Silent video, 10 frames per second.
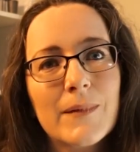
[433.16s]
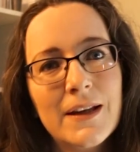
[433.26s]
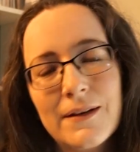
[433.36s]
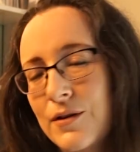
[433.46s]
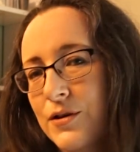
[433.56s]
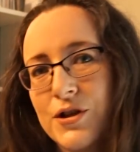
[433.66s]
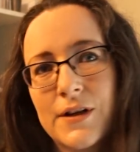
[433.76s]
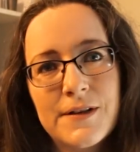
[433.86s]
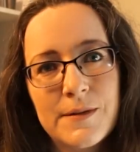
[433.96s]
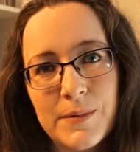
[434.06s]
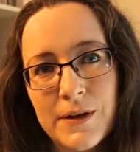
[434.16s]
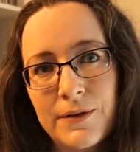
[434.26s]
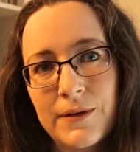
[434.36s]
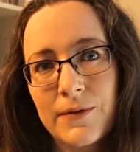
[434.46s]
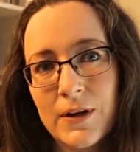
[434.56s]
it's not just
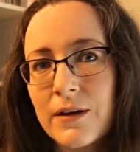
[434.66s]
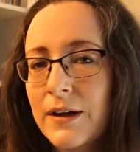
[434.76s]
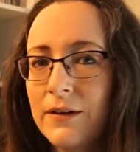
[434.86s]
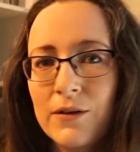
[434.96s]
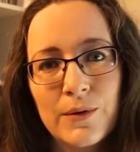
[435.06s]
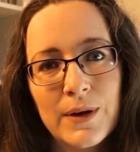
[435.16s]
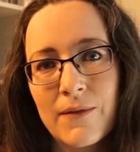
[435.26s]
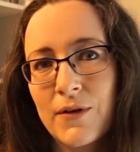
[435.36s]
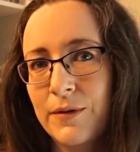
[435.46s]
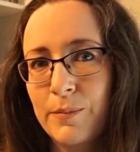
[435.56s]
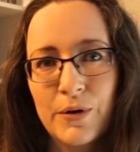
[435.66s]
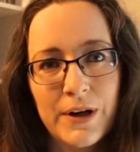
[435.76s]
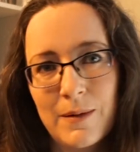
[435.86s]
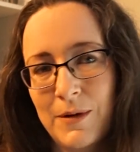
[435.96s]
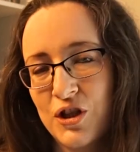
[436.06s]
abusive guys who give us
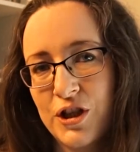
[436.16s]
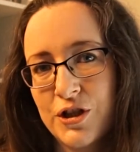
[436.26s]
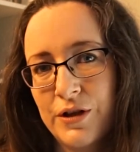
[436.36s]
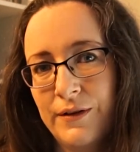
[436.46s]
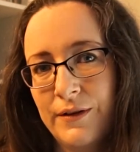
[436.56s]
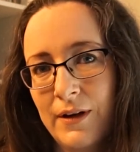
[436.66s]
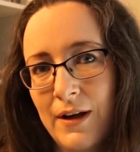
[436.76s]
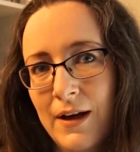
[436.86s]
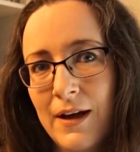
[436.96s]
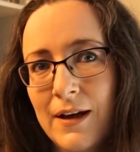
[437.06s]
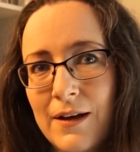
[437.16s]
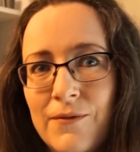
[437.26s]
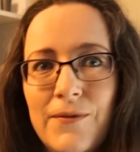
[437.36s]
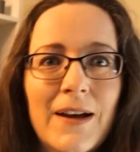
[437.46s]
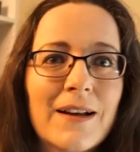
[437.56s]
body image issues.
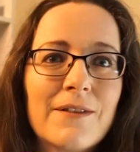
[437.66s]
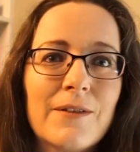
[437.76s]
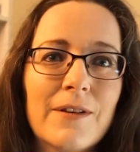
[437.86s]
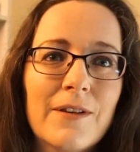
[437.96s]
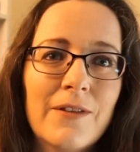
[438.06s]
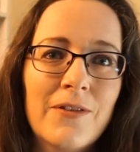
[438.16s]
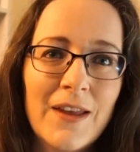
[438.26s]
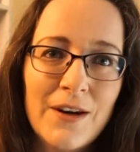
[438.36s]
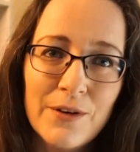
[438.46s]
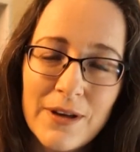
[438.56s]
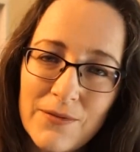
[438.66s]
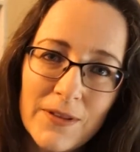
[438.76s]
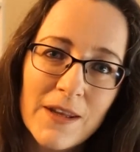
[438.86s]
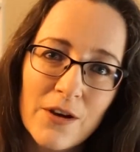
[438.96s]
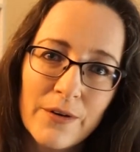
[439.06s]
In fact, they're not
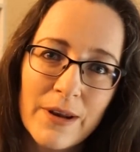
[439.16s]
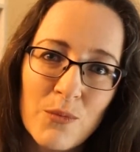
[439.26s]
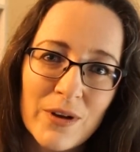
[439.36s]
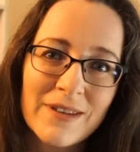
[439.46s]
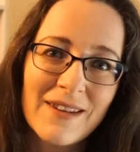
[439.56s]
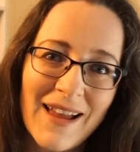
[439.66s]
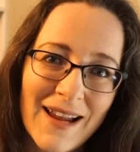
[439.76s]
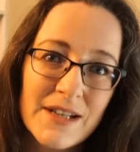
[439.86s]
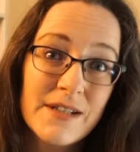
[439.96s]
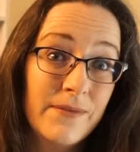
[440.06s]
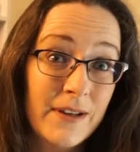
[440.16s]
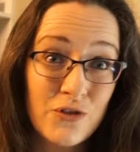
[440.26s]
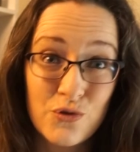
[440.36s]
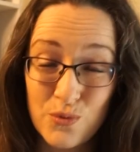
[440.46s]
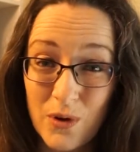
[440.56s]
even the only ones actively
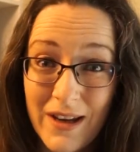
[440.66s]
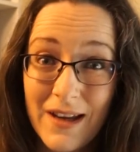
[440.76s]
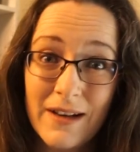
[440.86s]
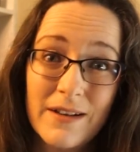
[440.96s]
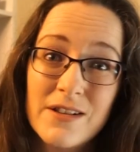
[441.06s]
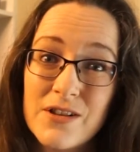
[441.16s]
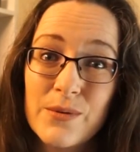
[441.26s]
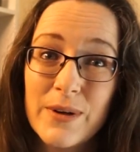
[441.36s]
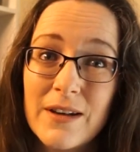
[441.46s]
trying to do it.